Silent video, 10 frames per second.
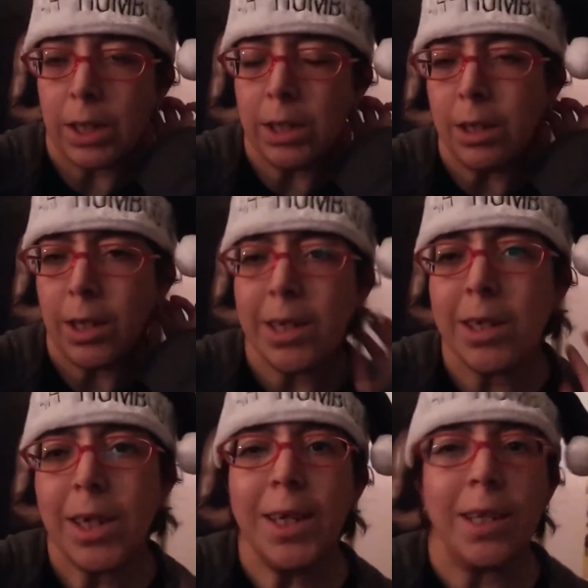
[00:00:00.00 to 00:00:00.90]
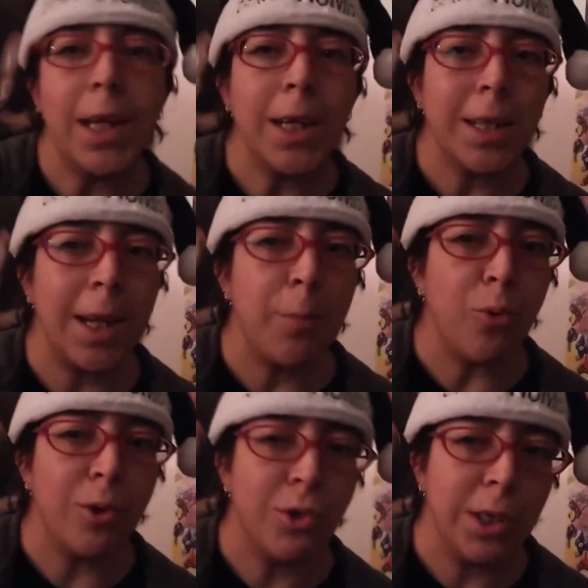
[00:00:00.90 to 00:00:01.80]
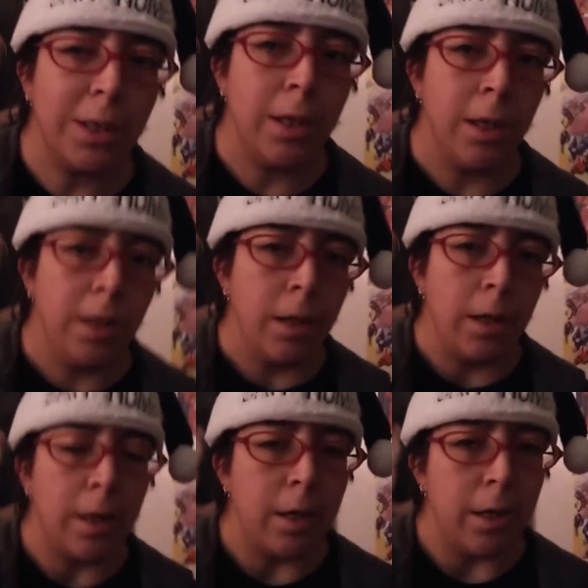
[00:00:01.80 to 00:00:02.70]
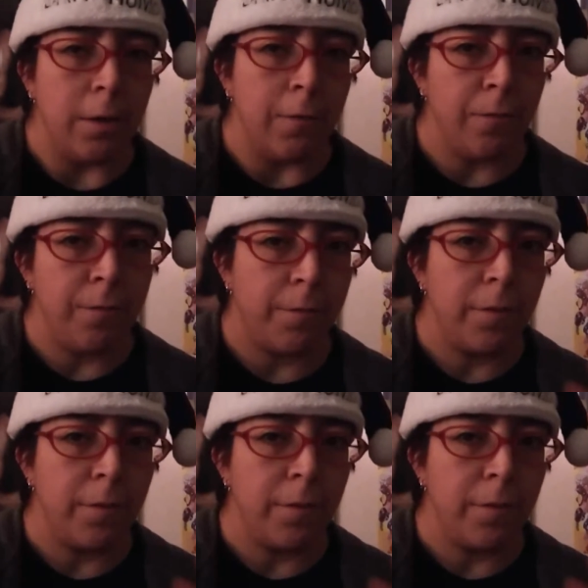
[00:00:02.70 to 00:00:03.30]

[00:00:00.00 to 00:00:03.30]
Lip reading: I kind of like that portion of